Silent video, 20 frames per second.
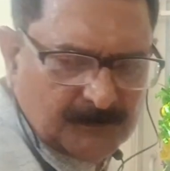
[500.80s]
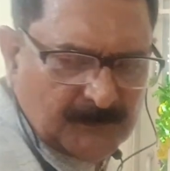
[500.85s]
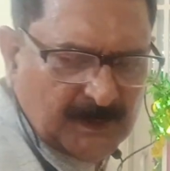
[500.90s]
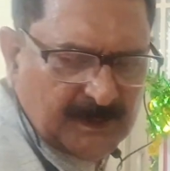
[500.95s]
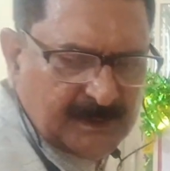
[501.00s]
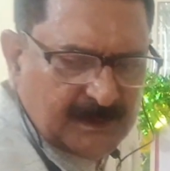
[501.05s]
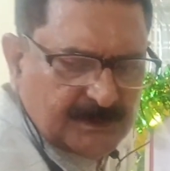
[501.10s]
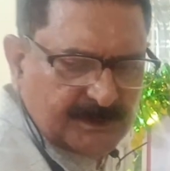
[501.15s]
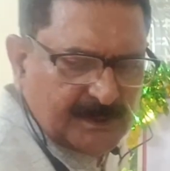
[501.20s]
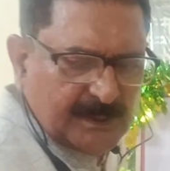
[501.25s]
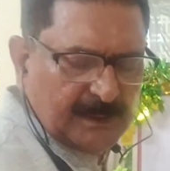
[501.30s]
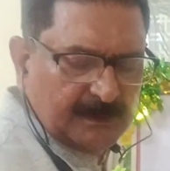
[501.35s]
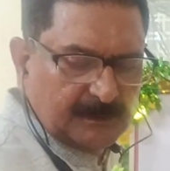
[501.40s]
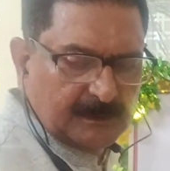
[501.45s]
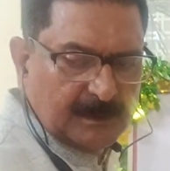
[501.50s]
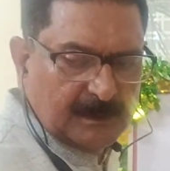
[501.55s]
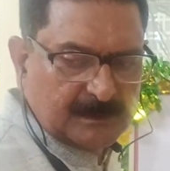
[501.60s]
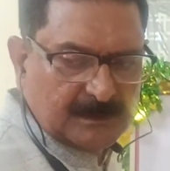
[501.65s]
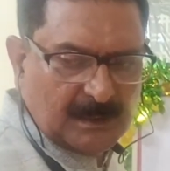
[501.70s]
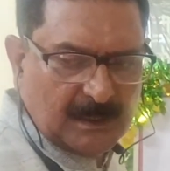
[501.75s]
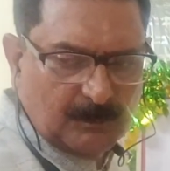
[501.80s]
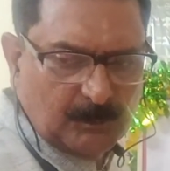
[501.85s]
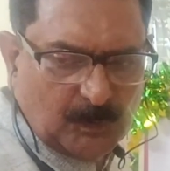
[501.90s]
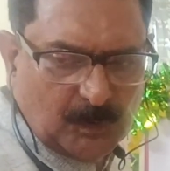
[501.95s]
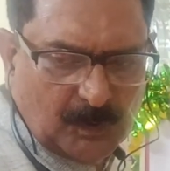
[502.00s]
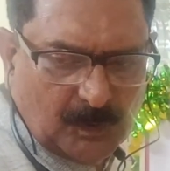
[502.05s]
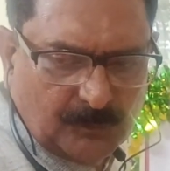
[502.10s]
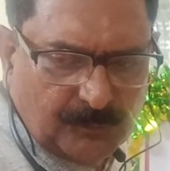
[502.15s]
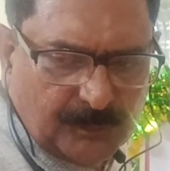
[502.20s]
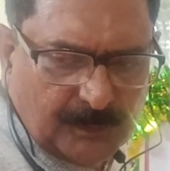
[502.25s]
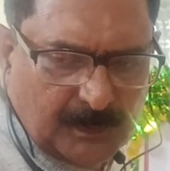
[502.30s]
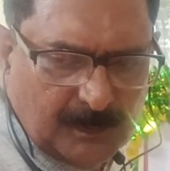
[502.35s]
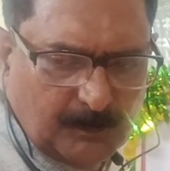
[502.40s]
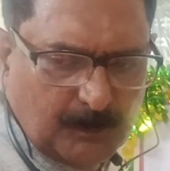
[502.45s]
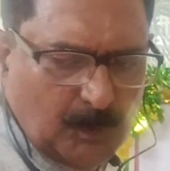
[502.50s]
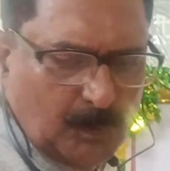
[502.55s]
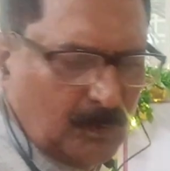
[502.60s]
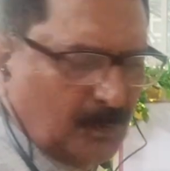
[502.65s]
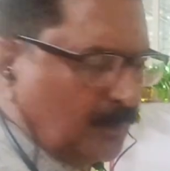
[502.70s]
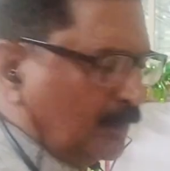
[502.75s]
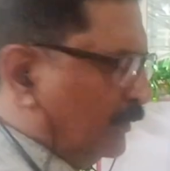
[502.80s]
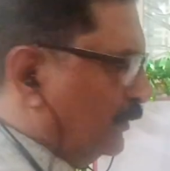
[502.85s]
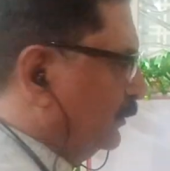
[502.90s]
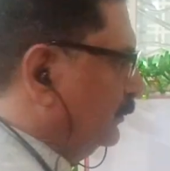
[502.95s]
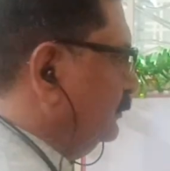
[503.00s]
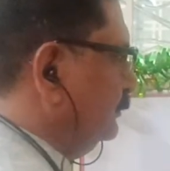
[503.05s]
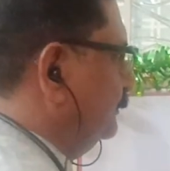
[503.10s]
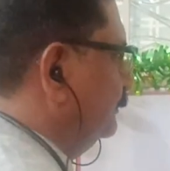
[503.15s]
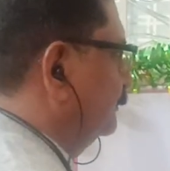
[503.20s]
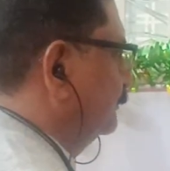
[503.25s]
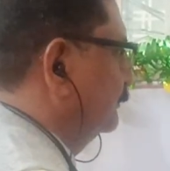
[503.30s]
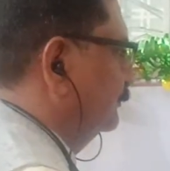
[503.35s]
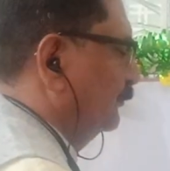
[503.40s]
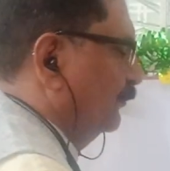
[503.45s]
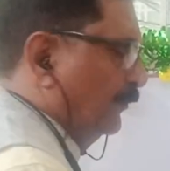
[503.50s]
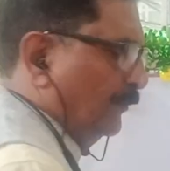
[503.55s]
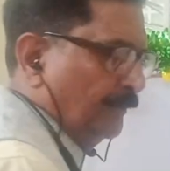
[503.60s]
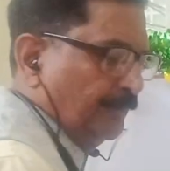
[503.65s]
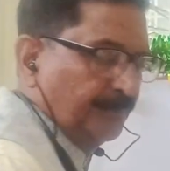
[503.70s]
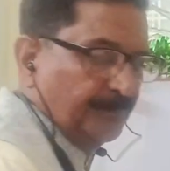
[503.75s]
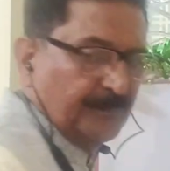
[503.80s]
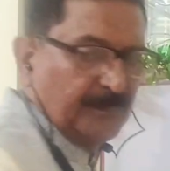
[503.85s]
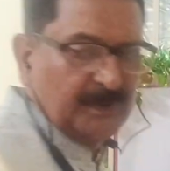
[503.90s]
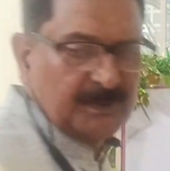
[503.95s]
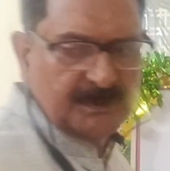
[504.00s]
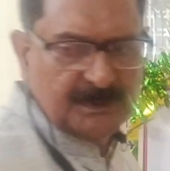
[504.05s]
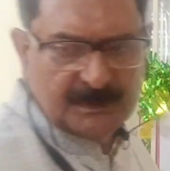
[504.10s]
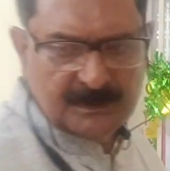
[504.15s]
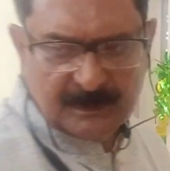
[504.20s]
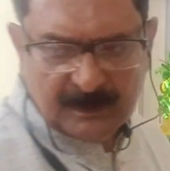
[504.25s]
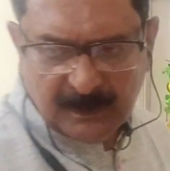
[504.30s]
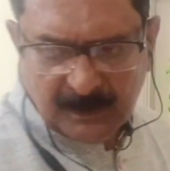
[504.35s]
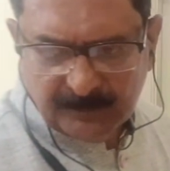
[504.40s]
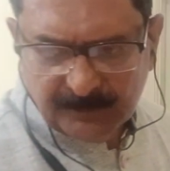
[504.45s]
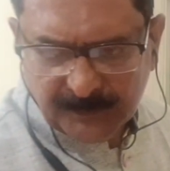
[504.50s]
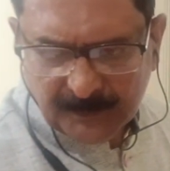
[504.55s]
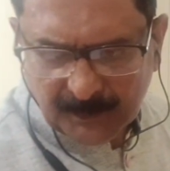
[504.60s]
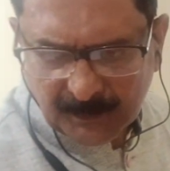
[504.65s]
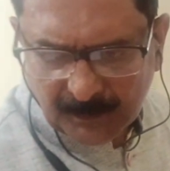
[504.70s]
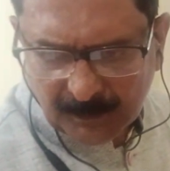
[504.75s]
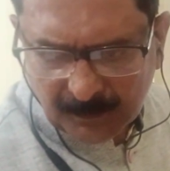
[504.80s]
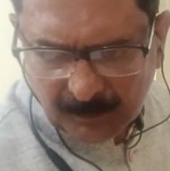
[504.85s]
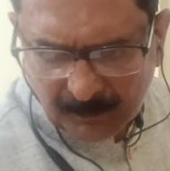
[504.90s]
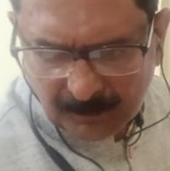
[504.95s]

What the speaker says: Let us take the example of boron, which is having